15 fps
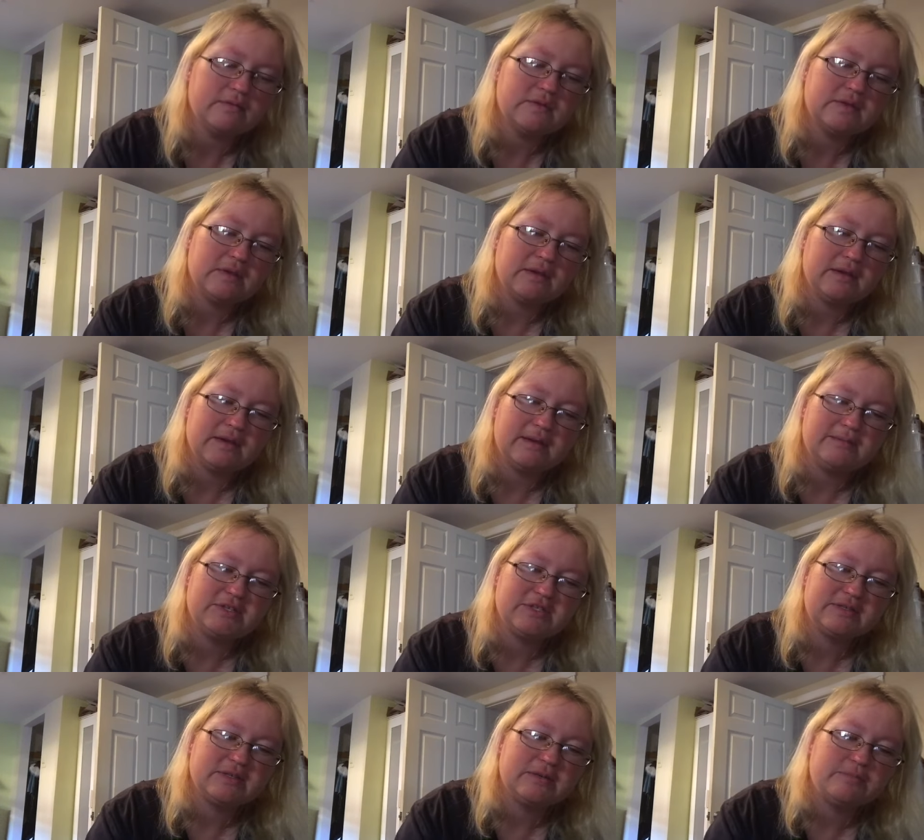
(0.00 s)
see. I'm
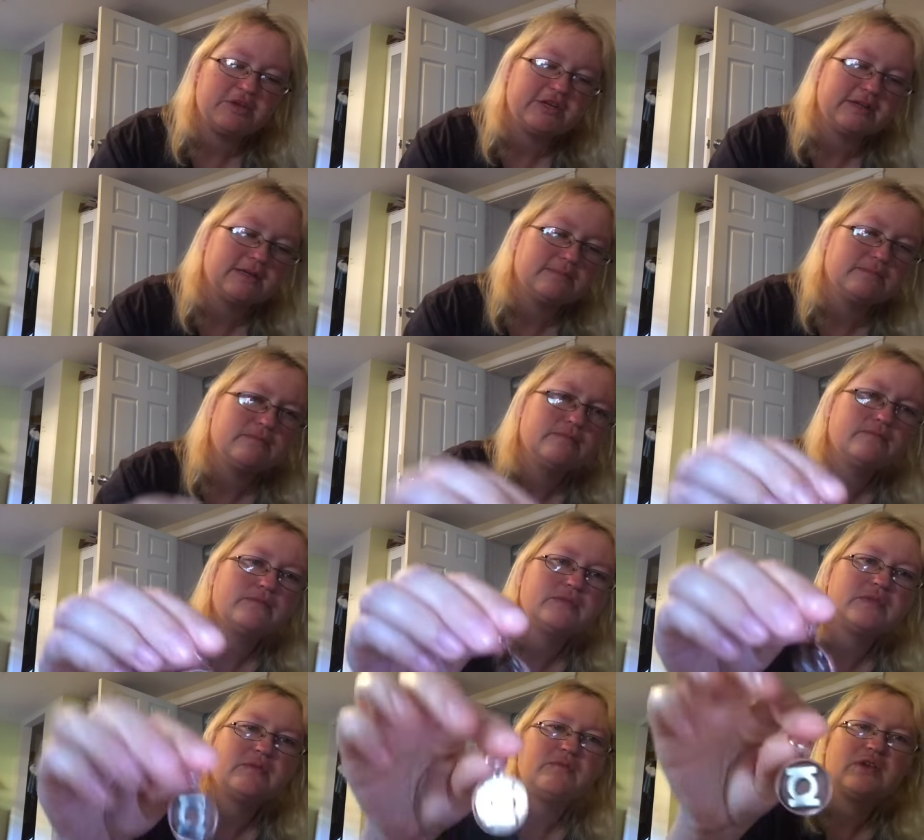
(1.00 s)
just gonna pick up.
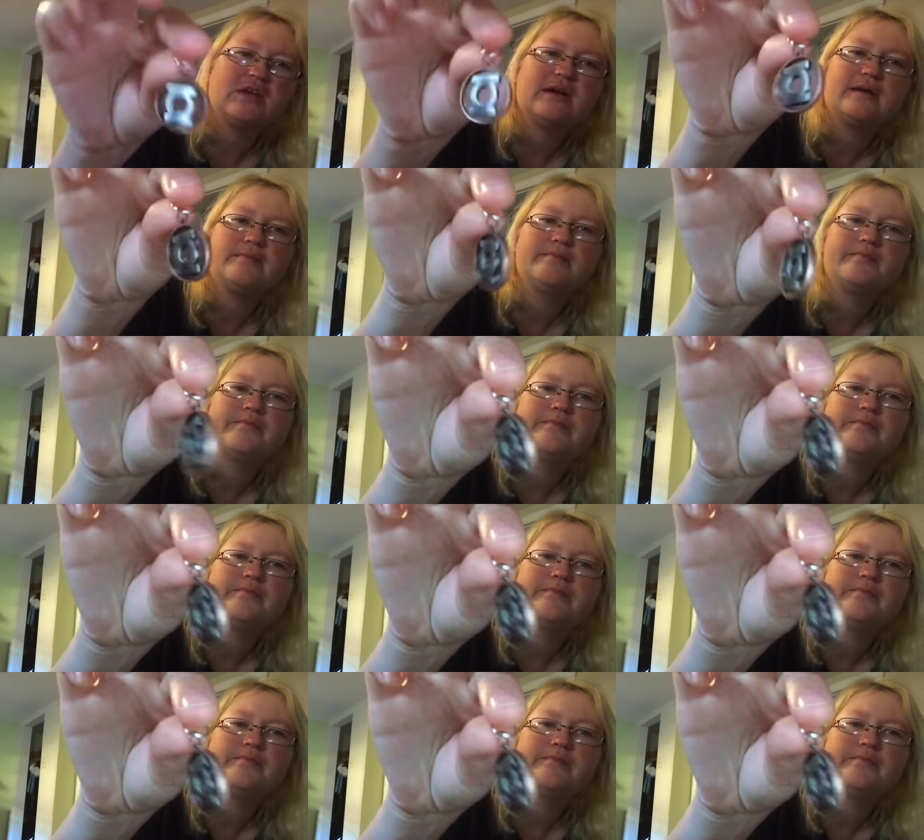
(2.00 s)
Then we got